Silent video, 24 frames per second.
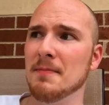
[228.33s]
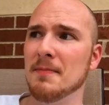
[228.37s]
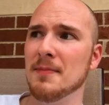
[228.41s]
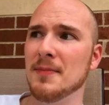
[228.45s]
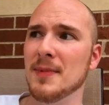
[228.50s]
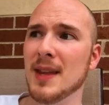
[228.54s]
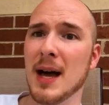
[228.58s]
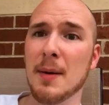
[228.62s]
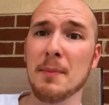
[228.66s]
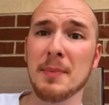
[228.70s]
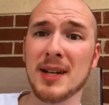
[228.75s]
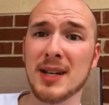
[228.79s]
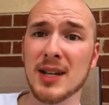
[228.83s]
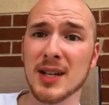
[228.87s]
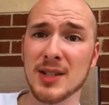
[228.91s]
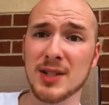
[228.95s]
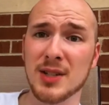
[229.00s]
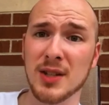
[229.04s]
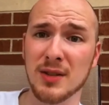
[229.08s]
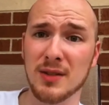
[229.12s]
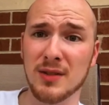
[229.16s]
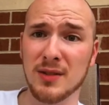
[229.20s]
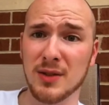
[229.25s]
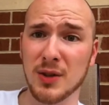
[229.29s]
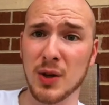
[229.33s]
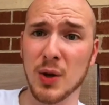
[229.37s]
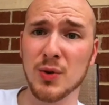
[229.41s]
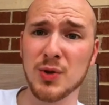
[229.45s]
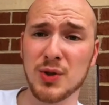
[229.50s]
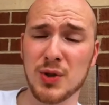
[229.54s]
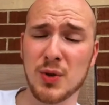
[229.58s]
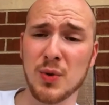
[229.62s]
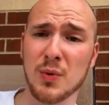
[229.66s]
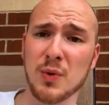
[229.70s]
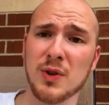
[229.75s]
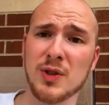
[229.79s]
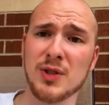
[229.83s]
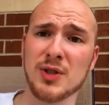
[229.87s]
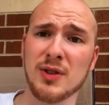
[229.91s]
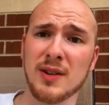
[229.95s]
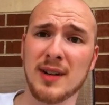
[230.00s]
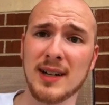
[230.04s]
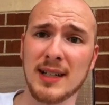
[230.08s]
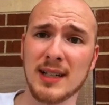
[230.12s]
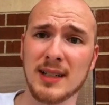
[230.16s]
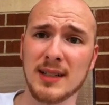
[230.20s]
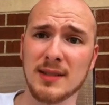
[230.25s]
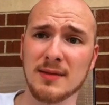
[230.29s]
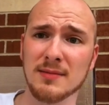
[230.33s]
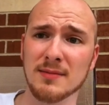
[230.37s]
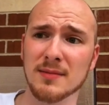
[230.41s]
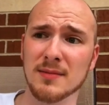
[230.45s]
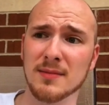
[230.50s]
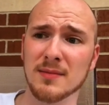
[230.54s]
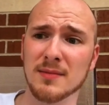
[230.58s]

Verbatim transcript: not because the, those stories are any